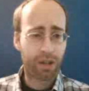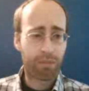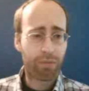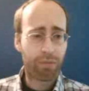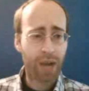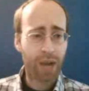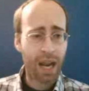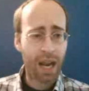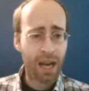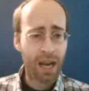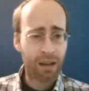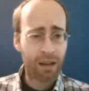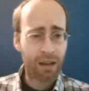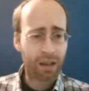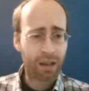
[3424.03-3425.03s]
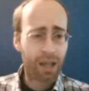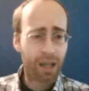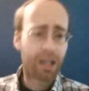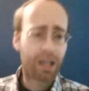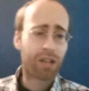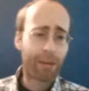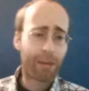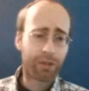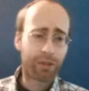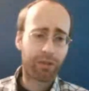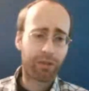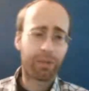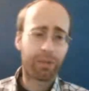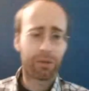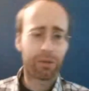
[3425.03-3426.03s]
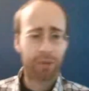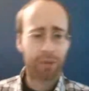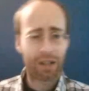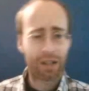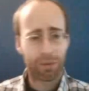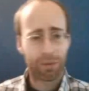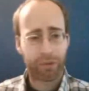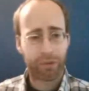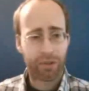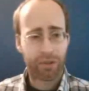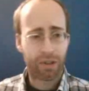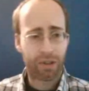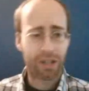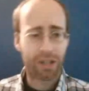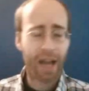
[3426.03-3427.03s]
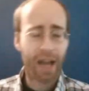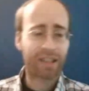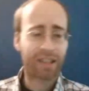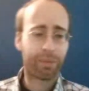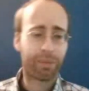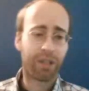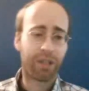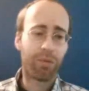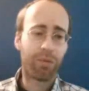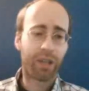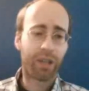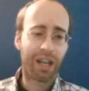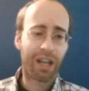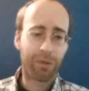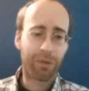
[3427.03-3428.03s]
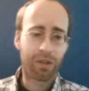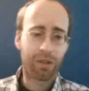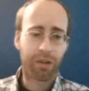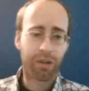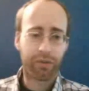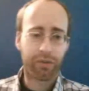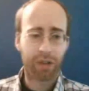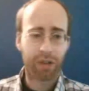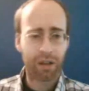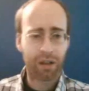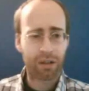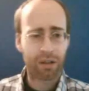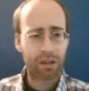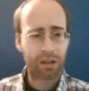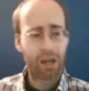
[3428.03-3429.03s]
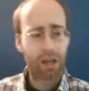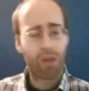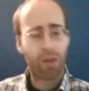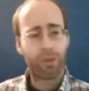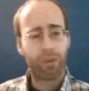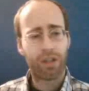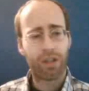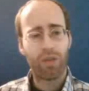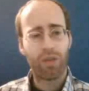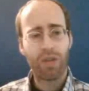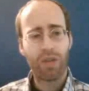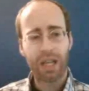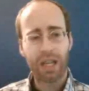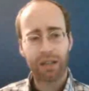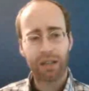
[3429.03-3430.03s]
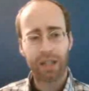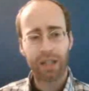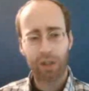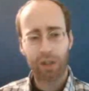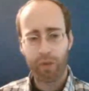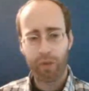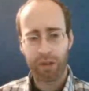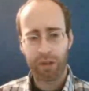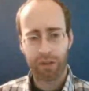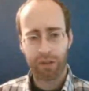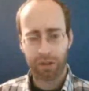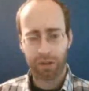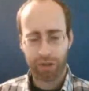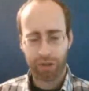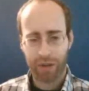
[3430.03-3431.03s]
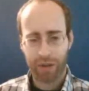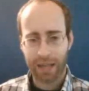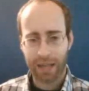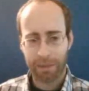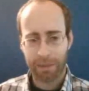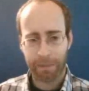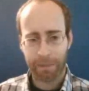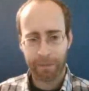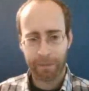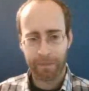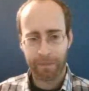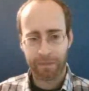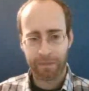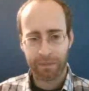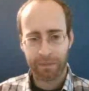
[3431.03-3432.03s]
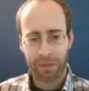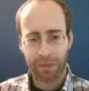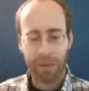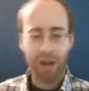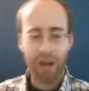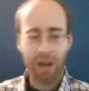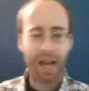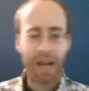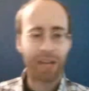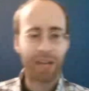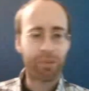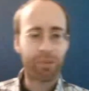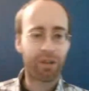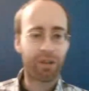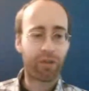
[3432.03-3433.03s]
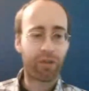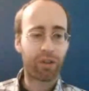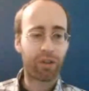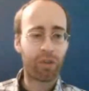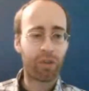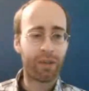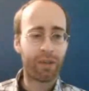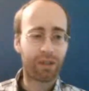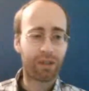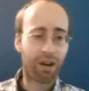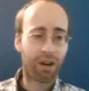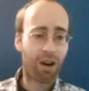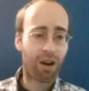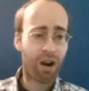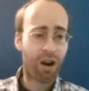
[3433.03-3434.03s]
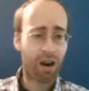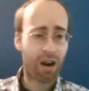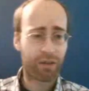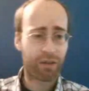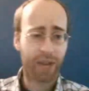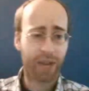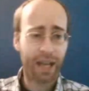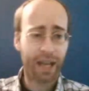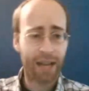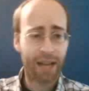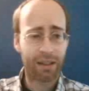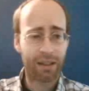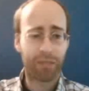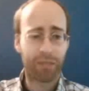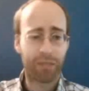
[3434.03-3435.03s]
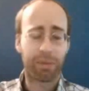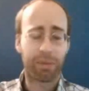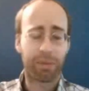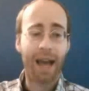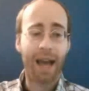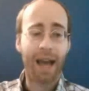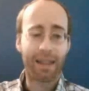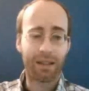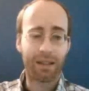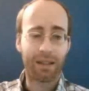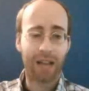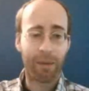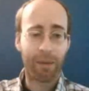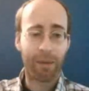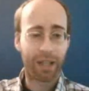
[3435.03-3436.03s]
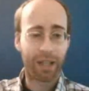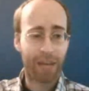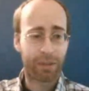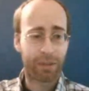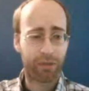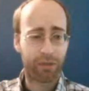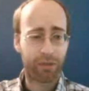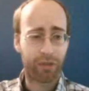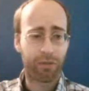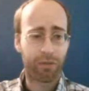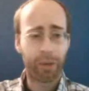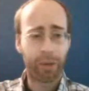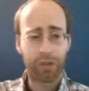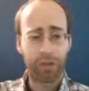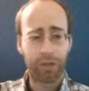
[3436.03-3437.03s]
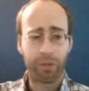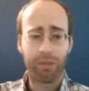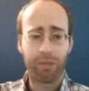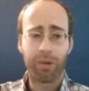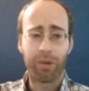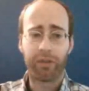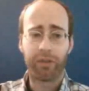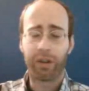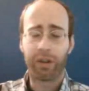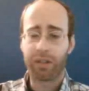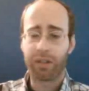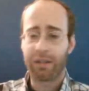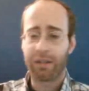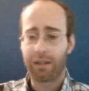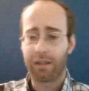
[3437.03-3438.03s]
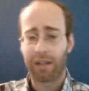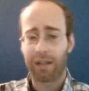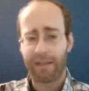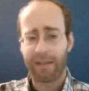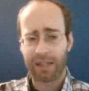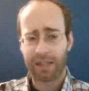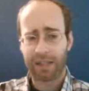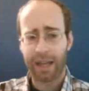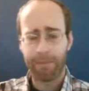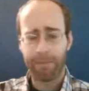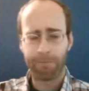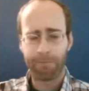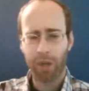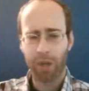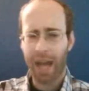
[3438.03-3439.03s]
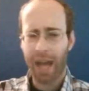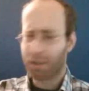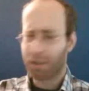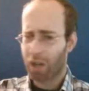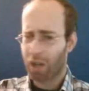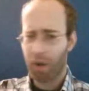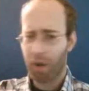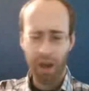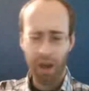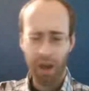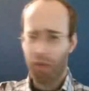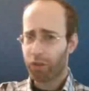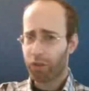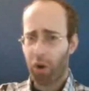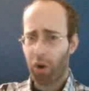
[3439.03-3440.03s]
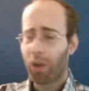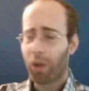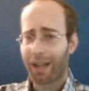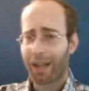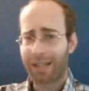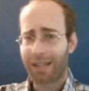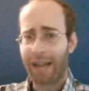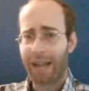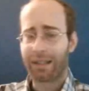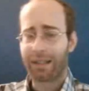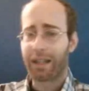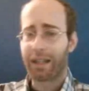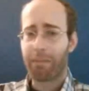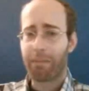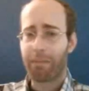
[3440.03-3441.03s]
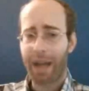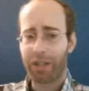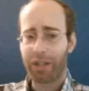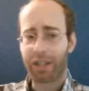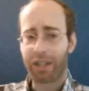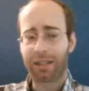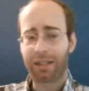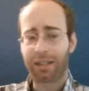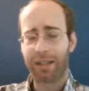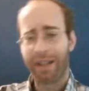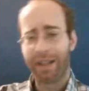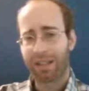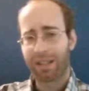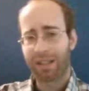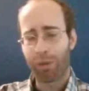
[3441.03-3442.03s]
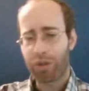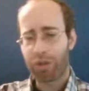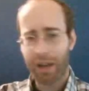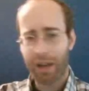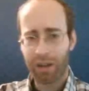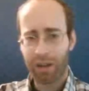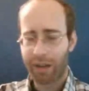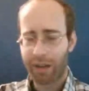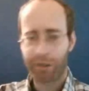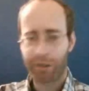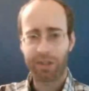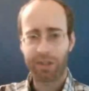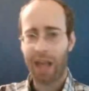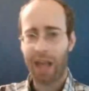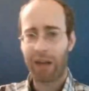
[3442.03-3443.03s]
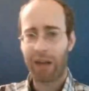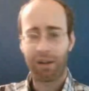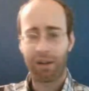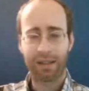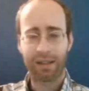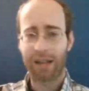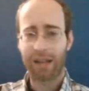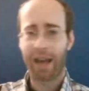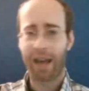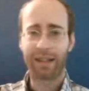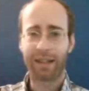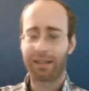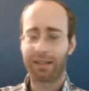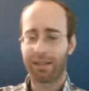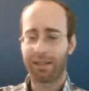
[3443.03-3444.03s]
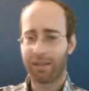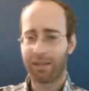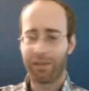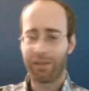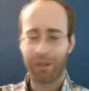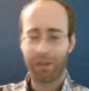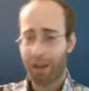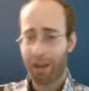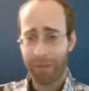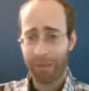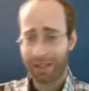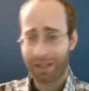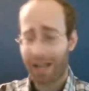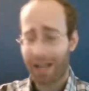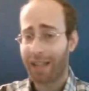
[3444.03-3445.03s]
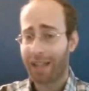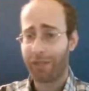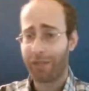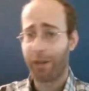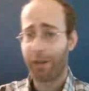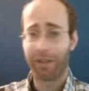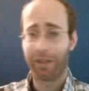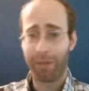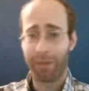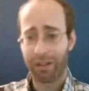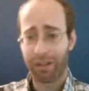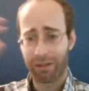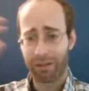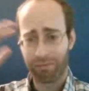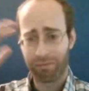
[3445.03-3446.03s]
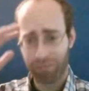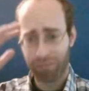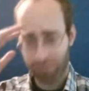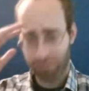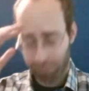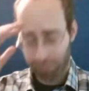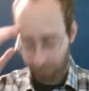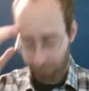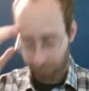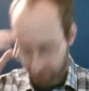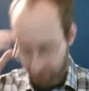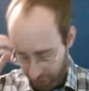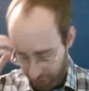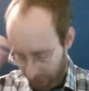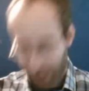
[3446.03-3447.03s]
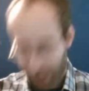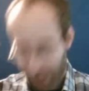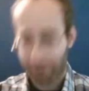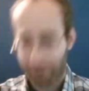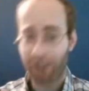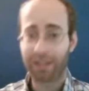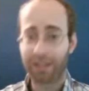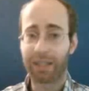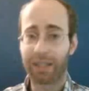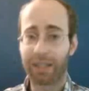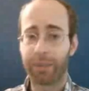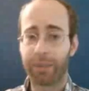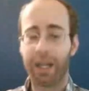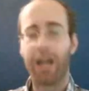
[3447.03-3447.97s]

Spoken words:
brain, each hemisphere being responsible for certain tasks but communicating with each other for others, was a uniquely human trait. About 90% of all humans are right-handed, implying that the dominant hemisphere for most humans' motor functions is the left side. Okay, so there's a whole lot of science in here, my goodness. Someone trying to understand all the science, if they're not a big science fan, is going to be like, and just like fall asleep.